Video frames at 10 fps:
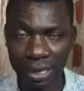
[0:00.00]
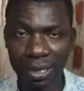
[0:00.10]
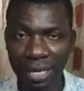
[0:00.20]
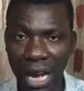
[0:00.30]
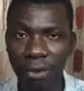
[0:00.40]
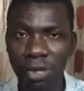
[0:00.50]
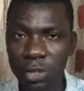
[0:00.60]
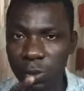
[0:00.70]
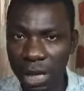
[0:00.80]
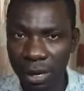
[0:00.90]
now is
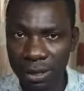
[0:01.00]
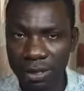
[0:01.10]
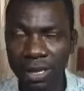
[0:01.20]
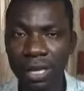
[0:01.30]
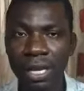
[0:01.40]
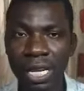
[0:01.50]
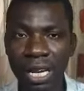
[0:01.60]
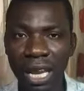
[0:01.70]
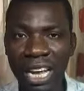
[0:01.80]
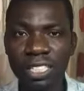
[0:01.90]
because a
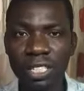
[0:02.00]
light